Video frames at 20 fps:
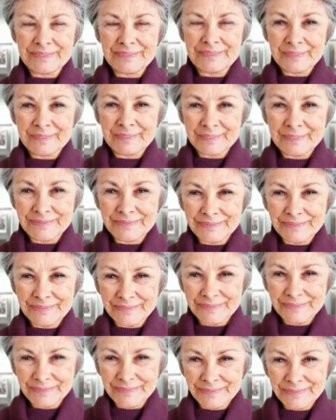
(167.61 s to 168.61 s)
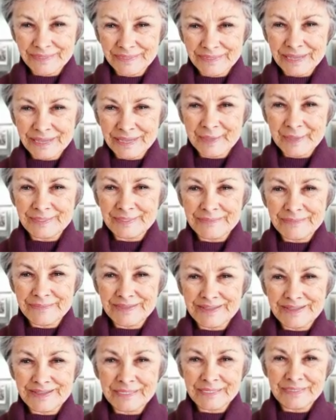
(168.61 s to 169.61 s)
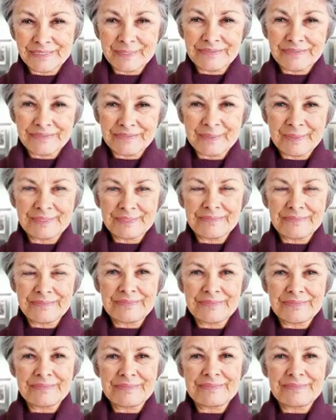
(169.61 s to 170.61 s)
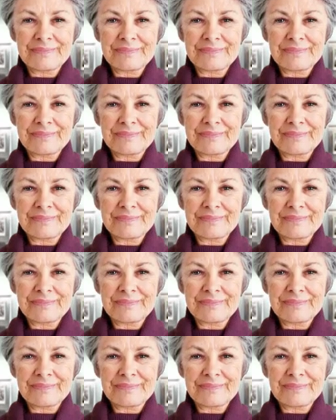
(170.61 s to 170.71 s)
2. The heart begins to form.